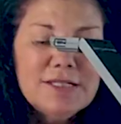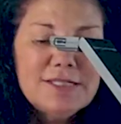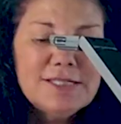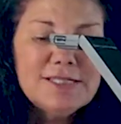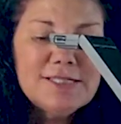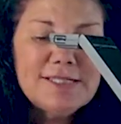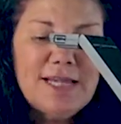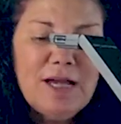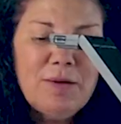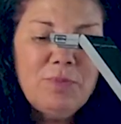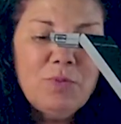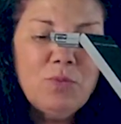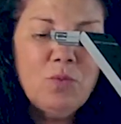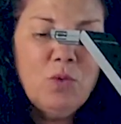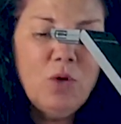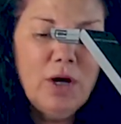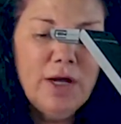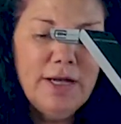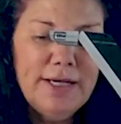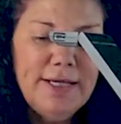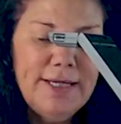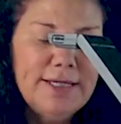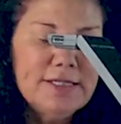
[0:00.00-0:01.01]
Step
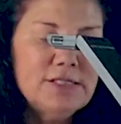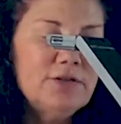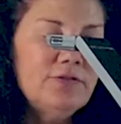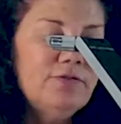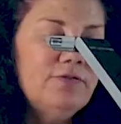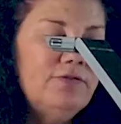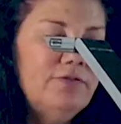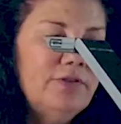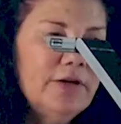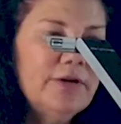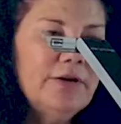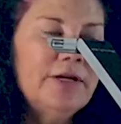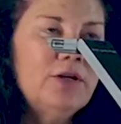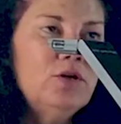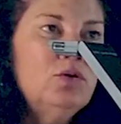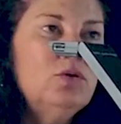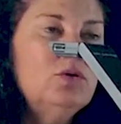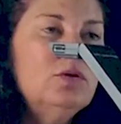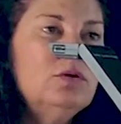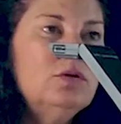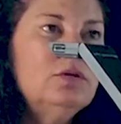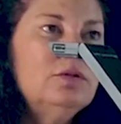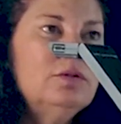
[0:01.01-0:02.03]
one is very
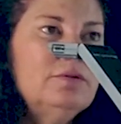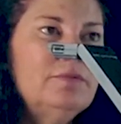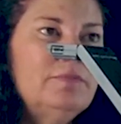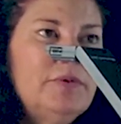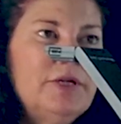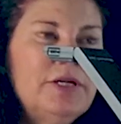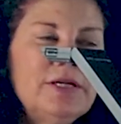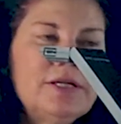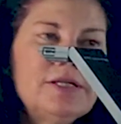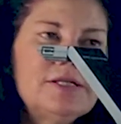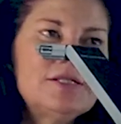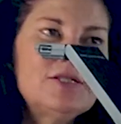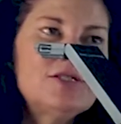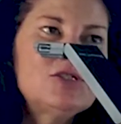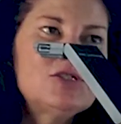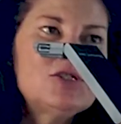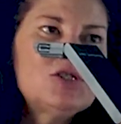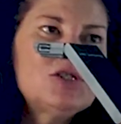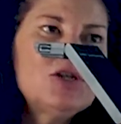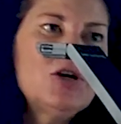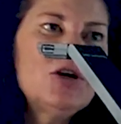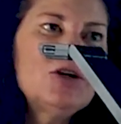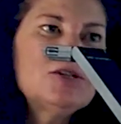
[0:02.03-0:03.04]
cool because it
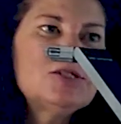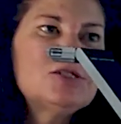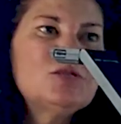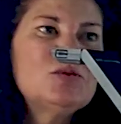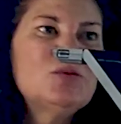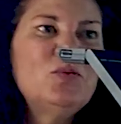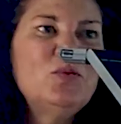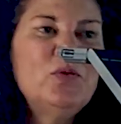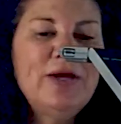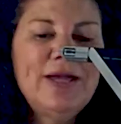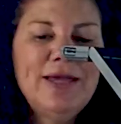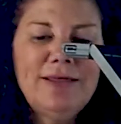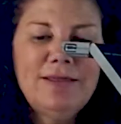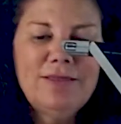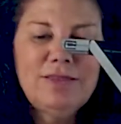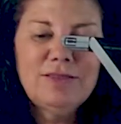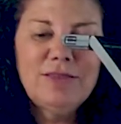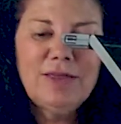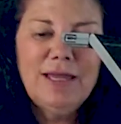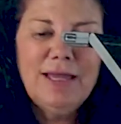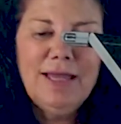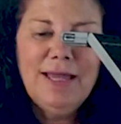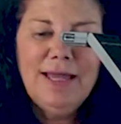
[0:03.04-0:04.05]
starts with
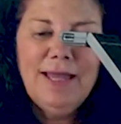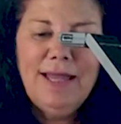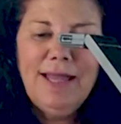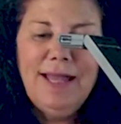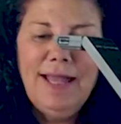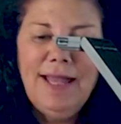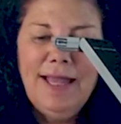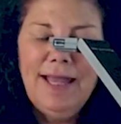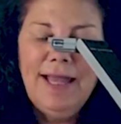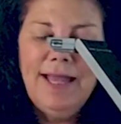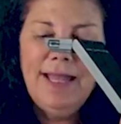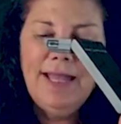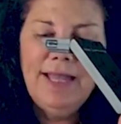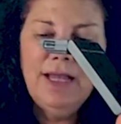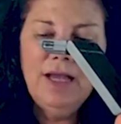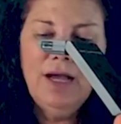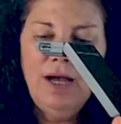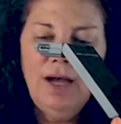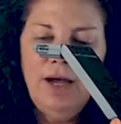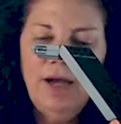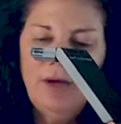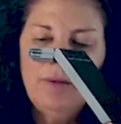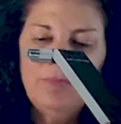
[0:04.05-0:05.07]

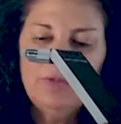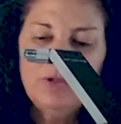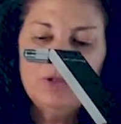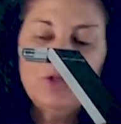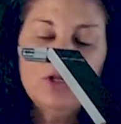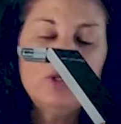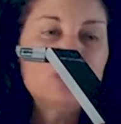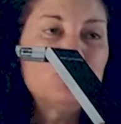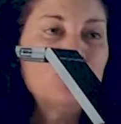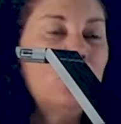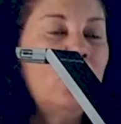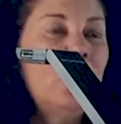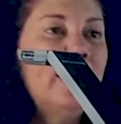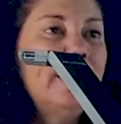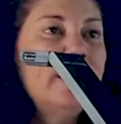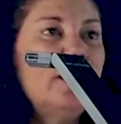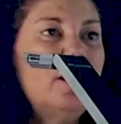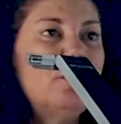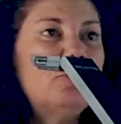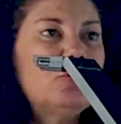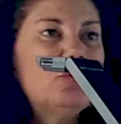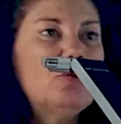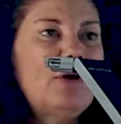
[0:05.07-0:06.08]
the drawing
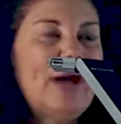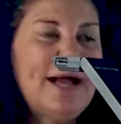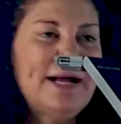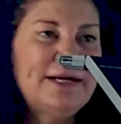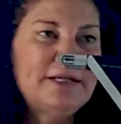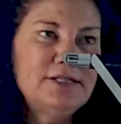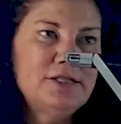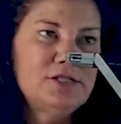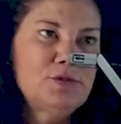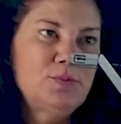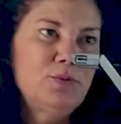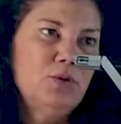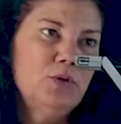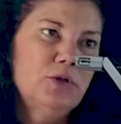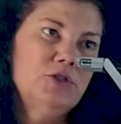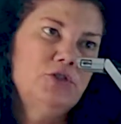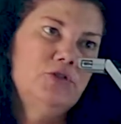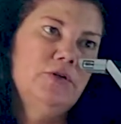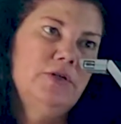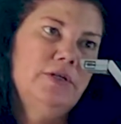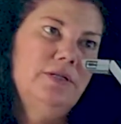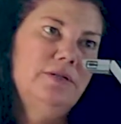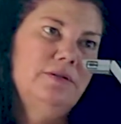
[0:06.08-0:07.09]
a practice
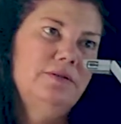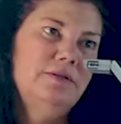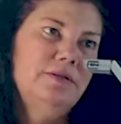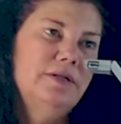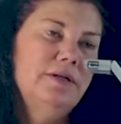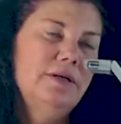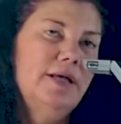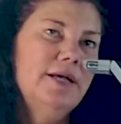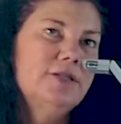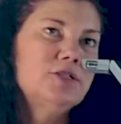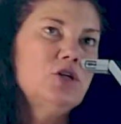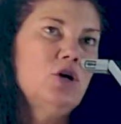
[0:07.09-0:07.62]
portrait. That's